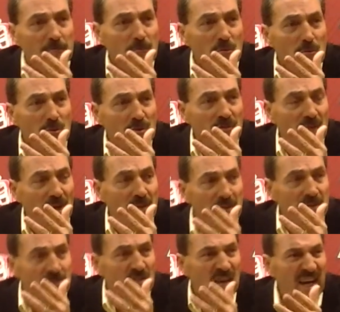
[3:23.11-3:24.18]
who is on
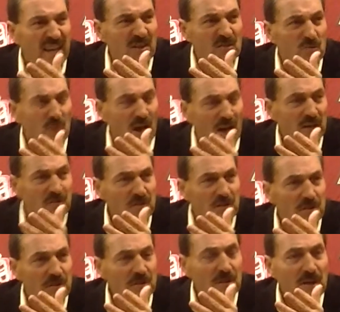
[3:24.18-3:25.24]
the Giants
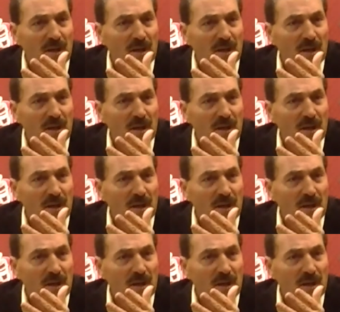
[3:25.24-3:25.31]
roster.